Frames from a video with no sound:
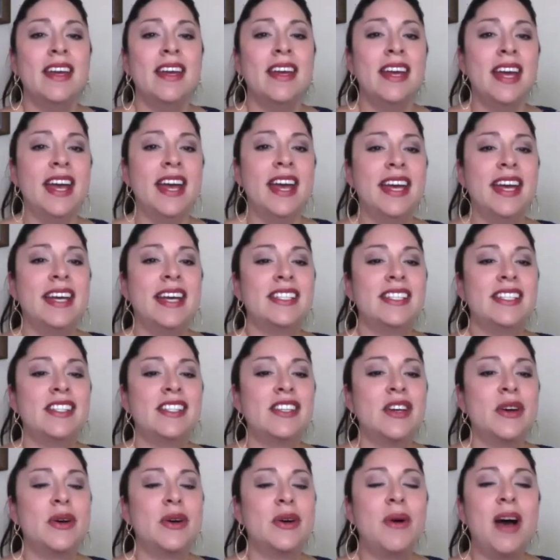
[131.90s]
And
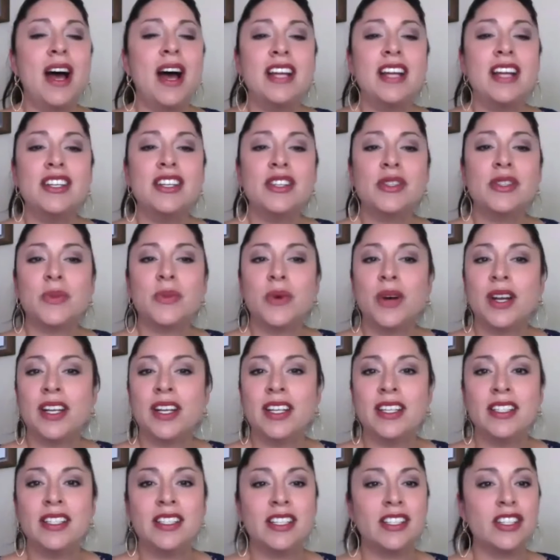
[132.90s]
so I just
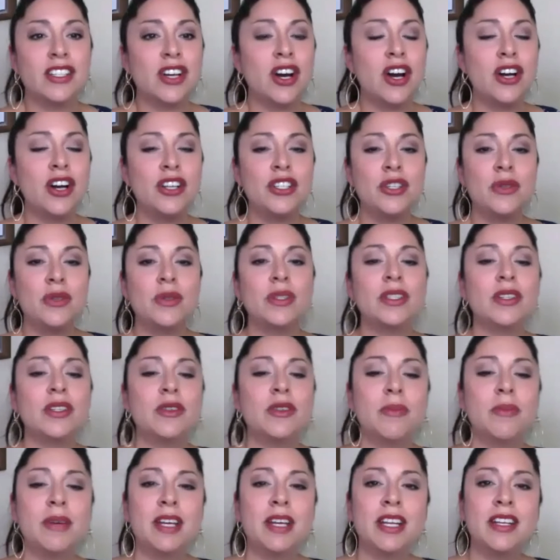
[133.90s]
wanted to talk to you a little
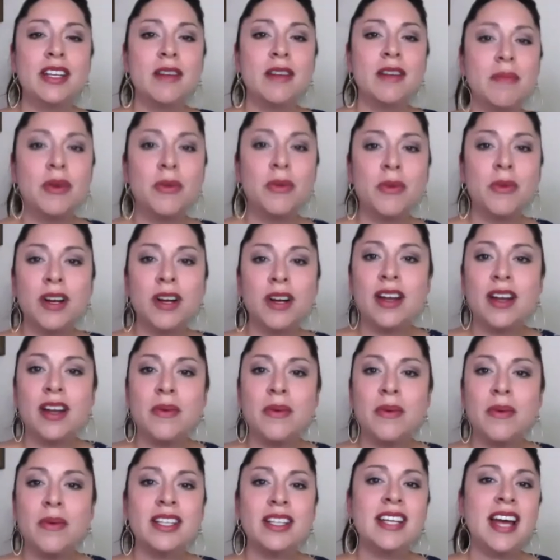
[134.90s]
bit. Number one, I
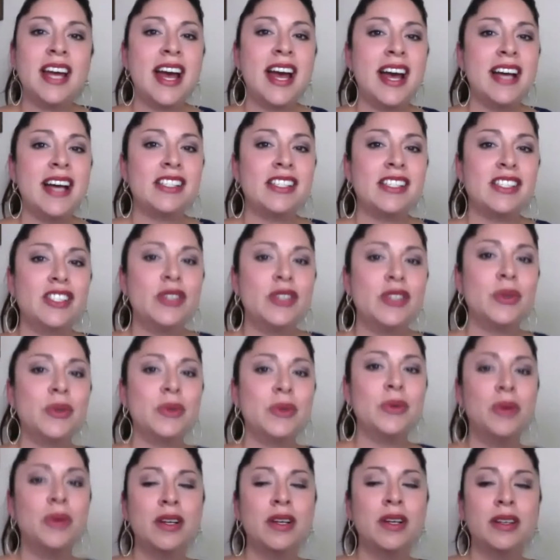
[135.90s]
wanted to ask
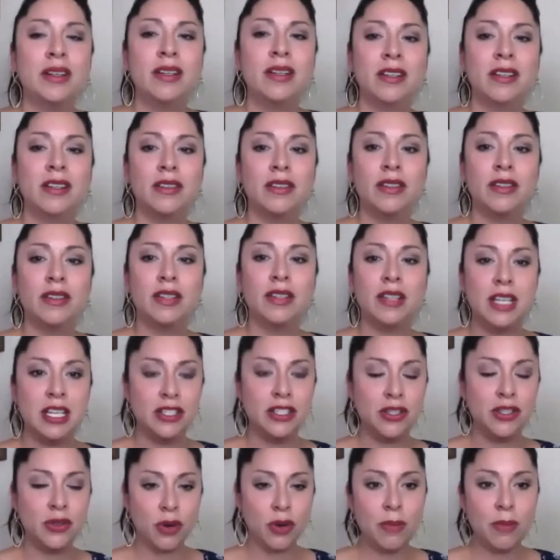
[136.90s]
you, in
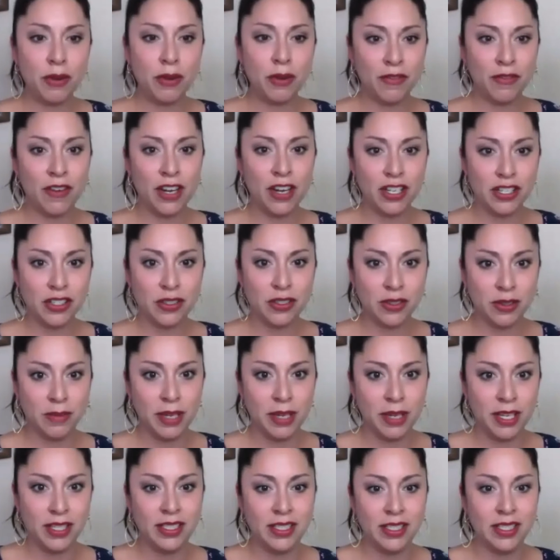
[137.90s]
your professional
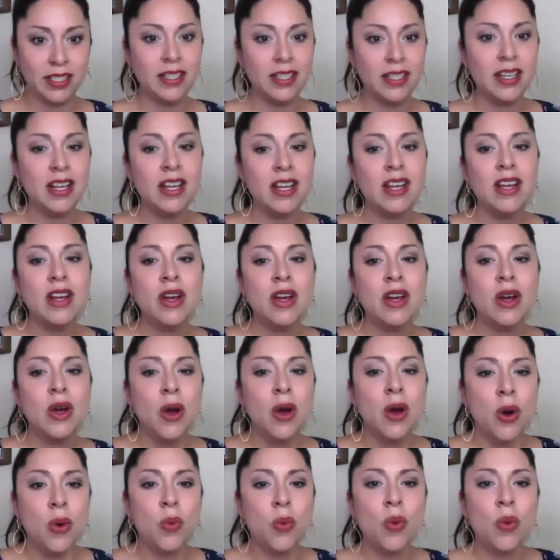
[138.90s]
opinion,
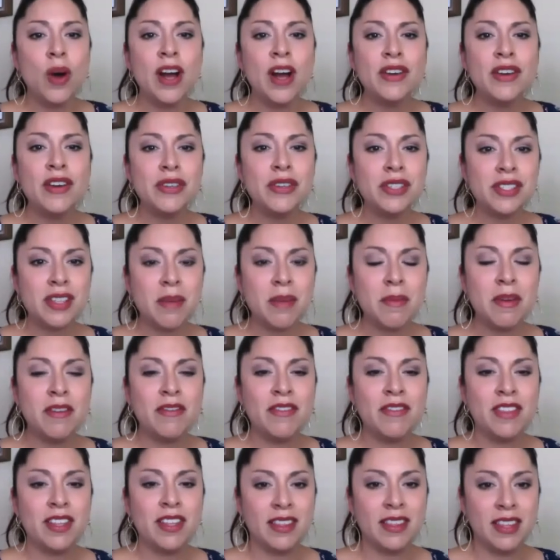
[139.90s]
what are some
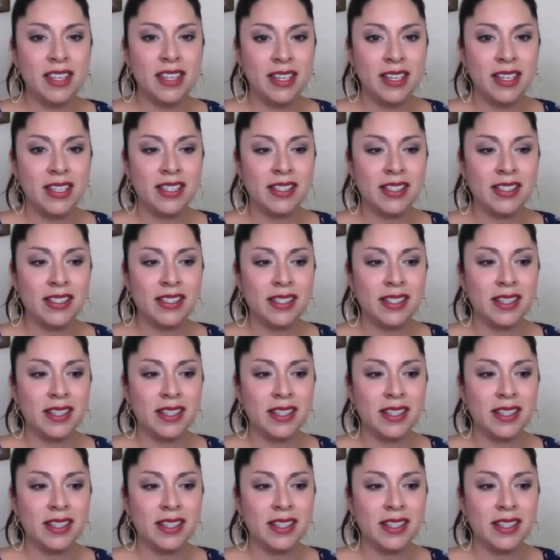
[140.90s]
of the things